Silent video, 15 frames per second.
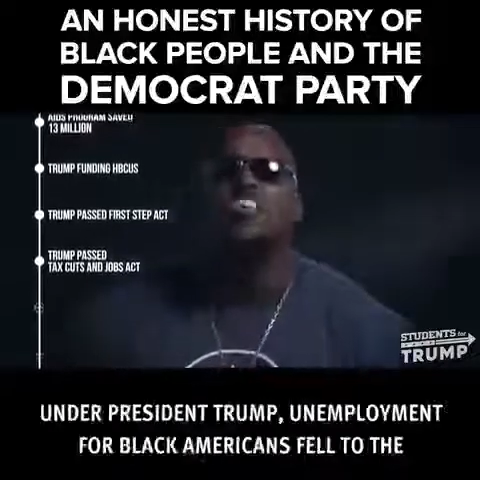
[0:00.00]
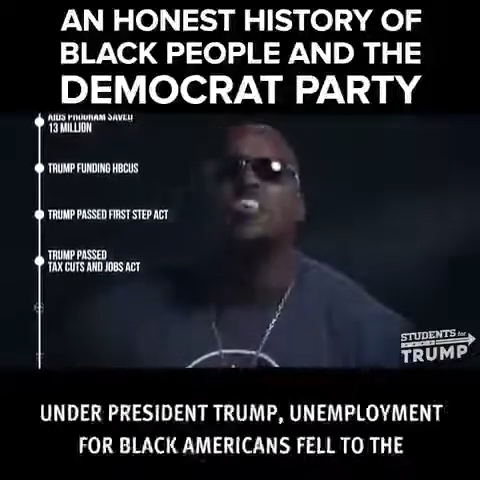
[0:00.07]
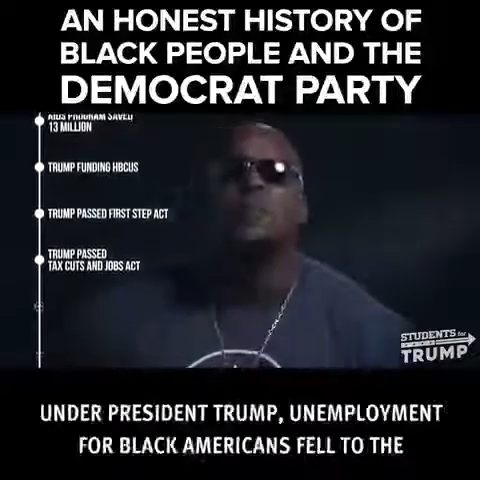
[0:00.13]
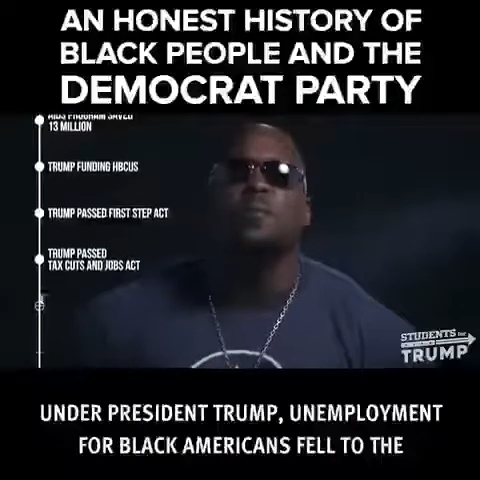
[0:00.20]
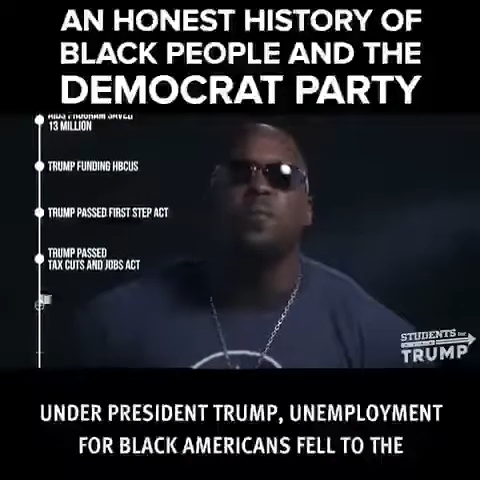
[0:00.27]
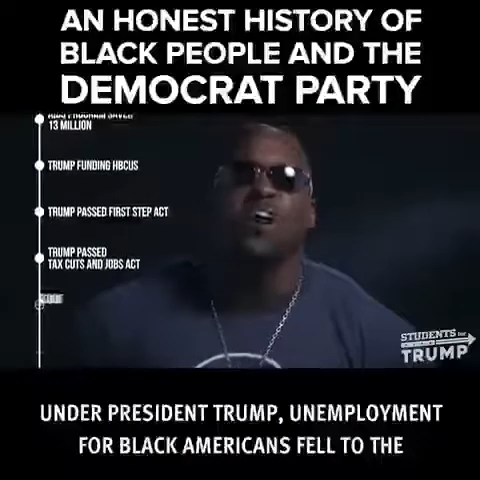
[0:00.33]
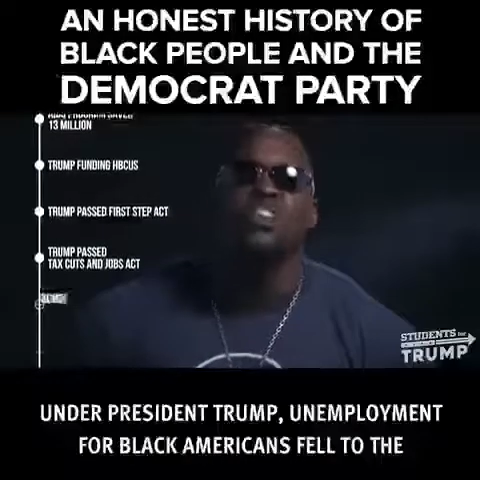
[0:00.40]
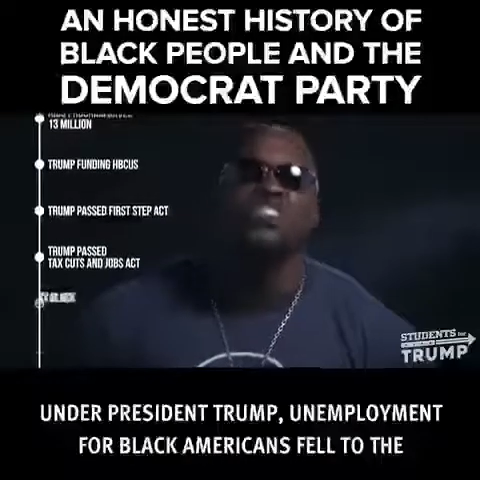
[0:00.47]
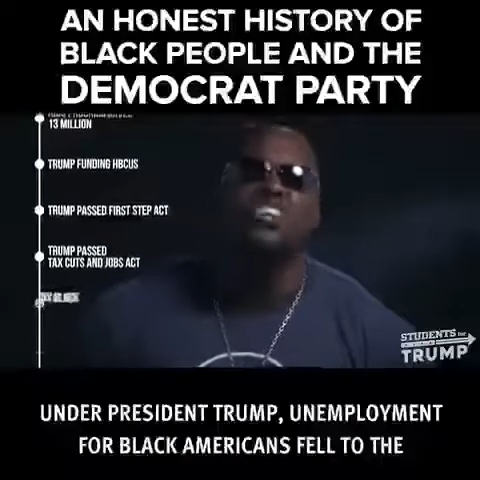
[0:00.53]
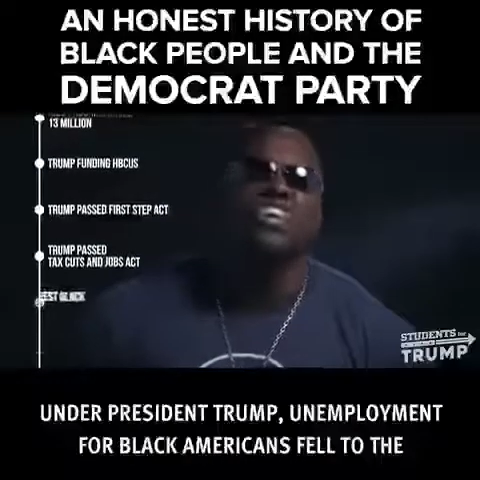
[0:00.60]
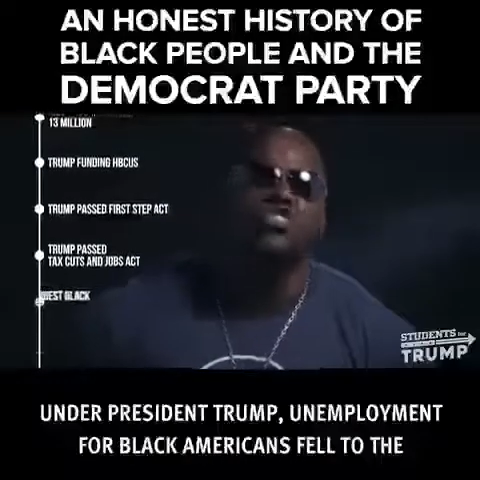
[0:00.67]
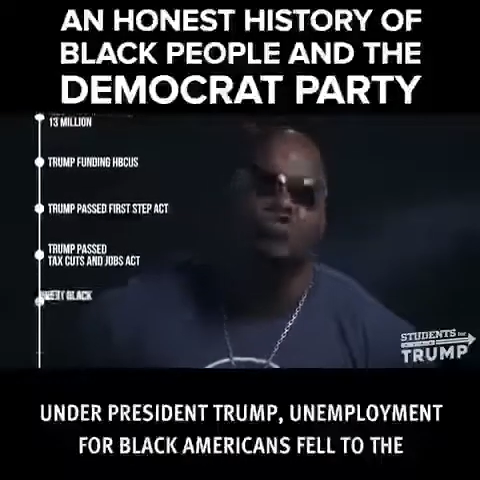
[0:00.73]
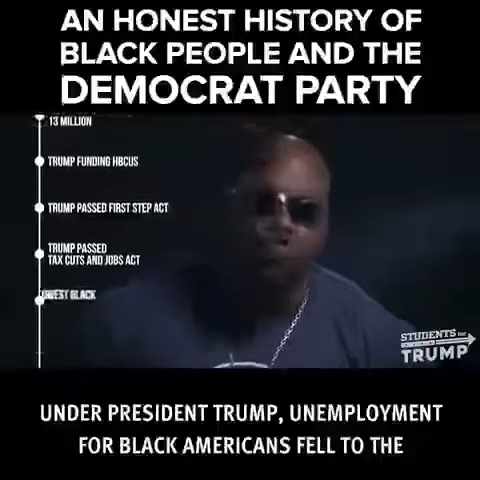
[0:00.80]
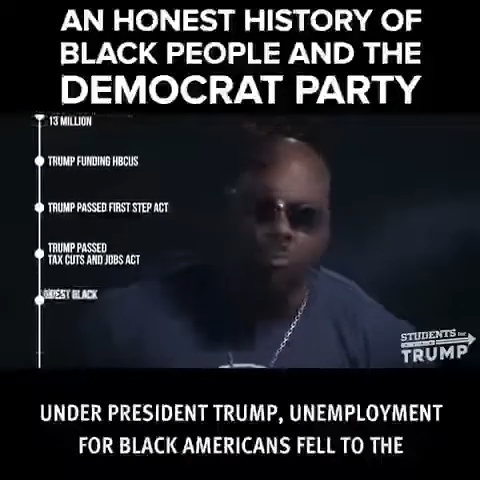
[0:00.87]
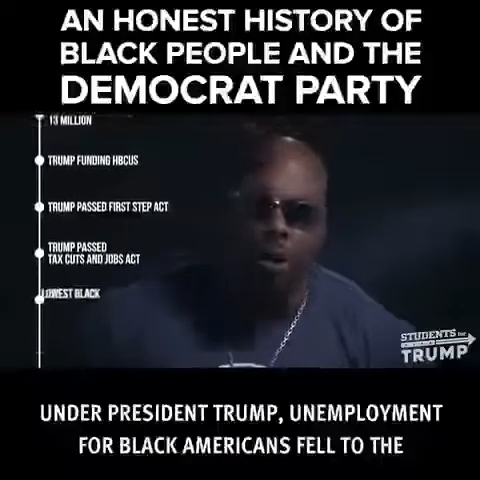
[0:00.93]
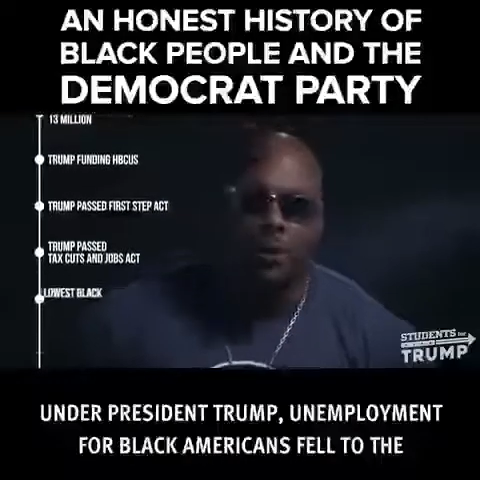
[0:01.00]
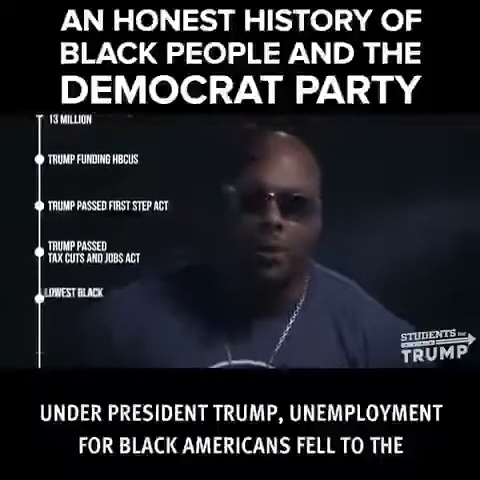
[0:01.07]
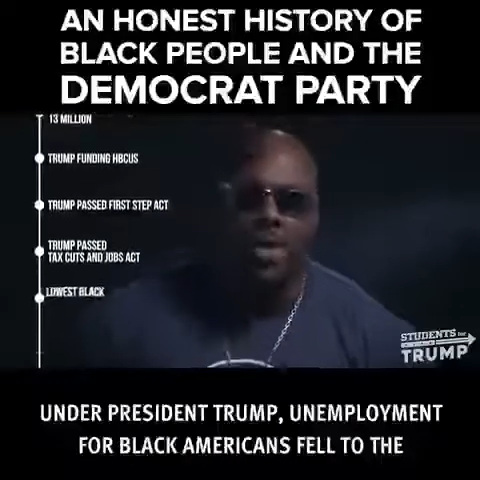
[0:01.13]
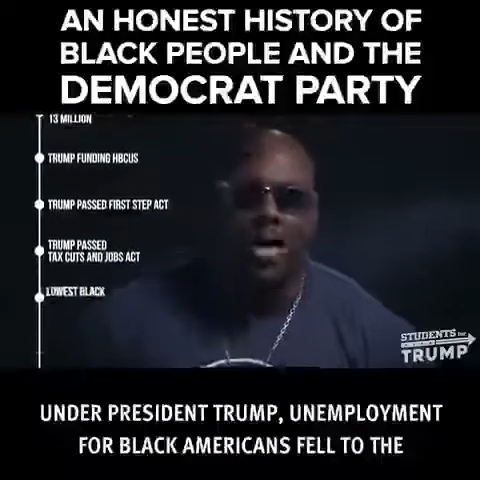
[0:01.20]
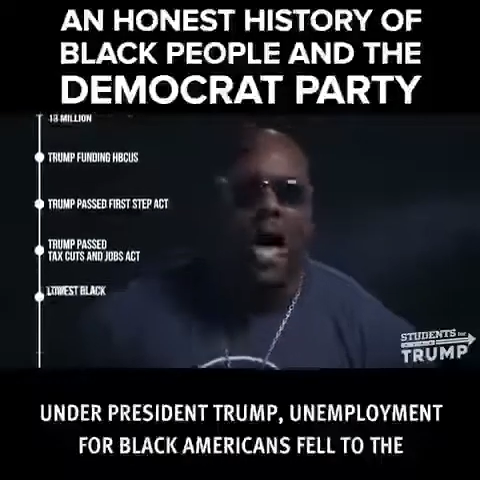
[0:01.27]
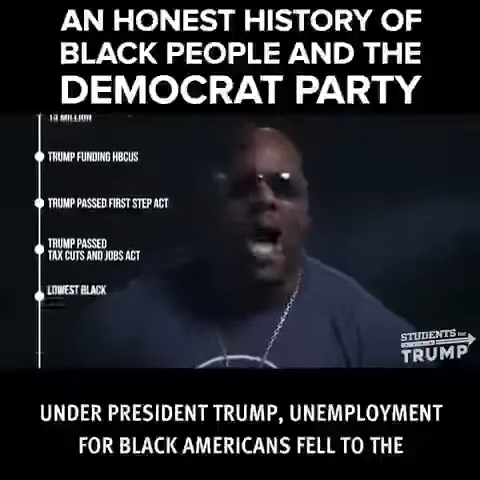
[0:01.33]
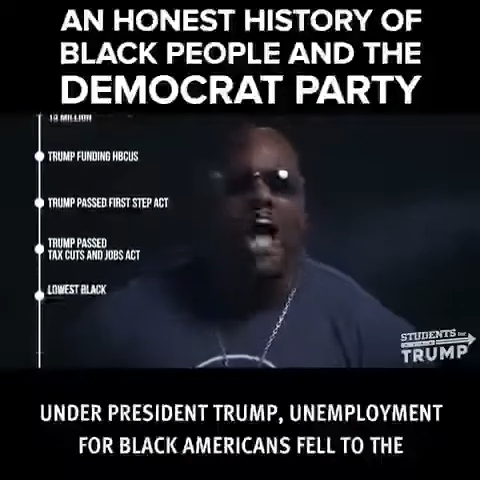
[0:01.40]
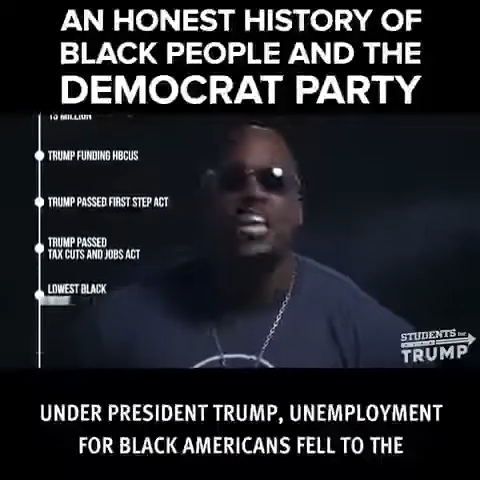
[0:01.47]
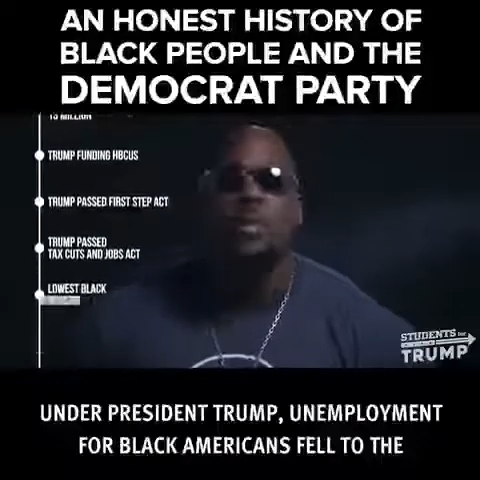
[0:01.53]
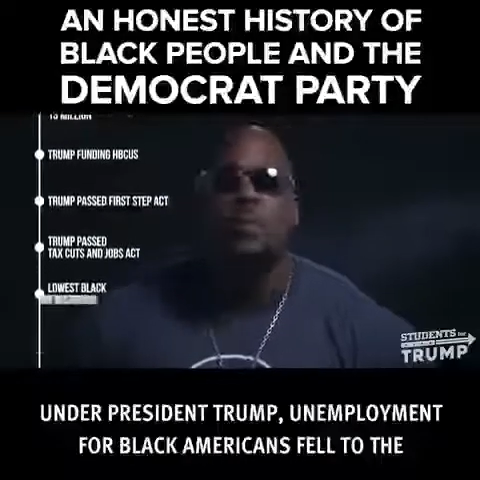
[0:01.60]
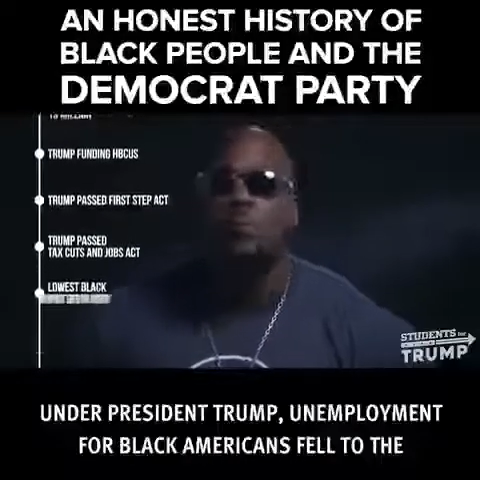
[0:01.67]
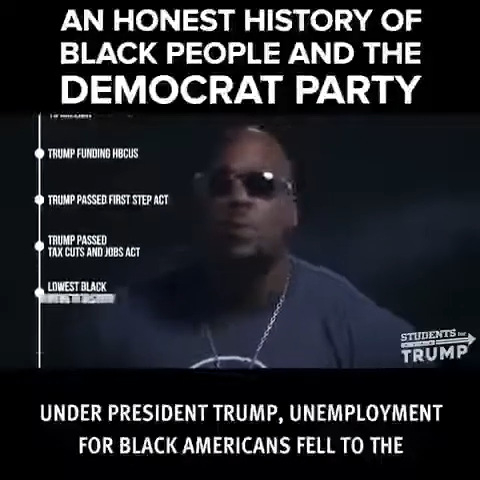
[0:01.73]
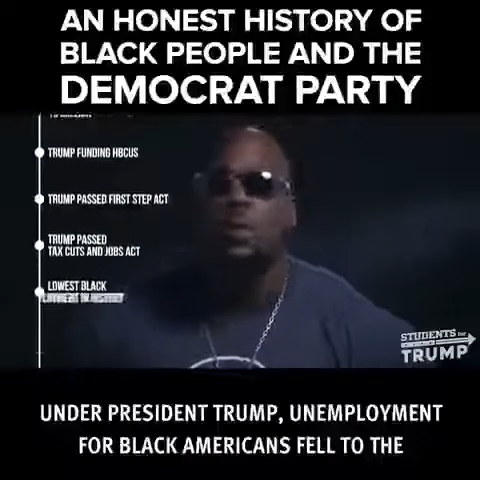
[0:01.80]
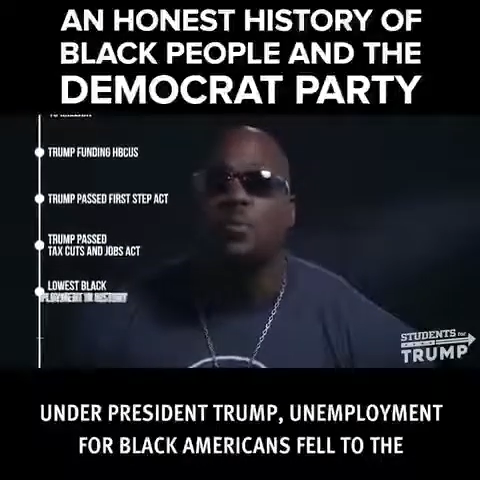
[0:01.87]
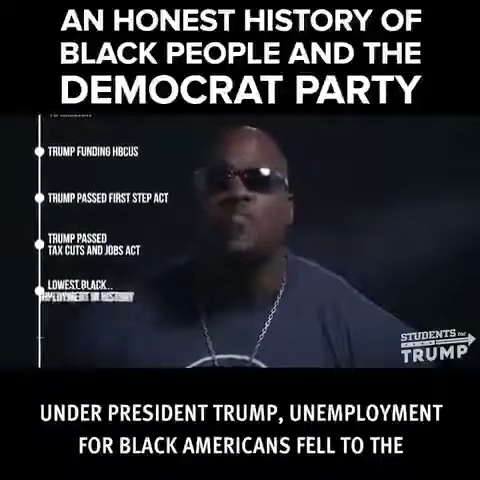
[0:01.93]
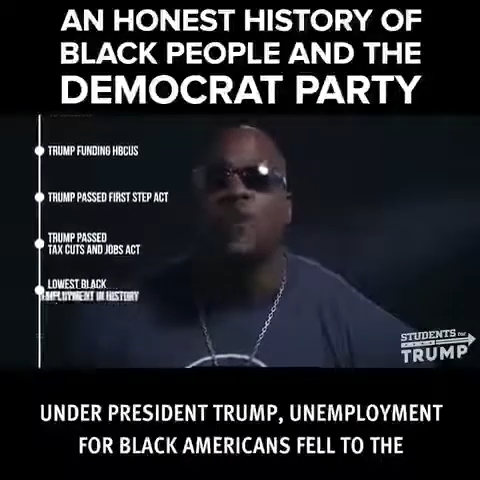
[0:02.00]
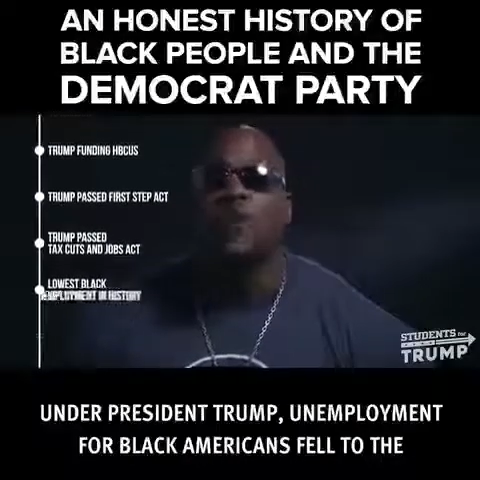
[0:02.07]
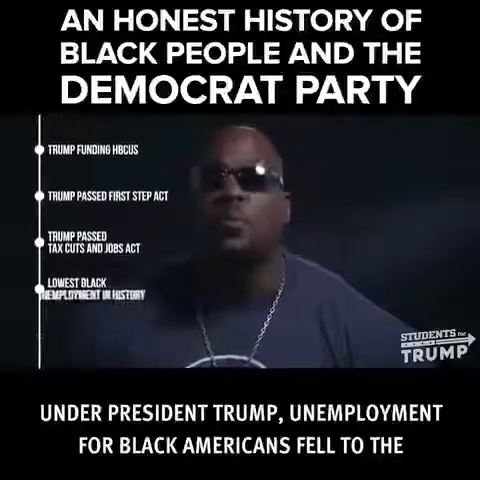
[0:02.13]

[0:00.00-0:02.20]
Under President Trump, unemployment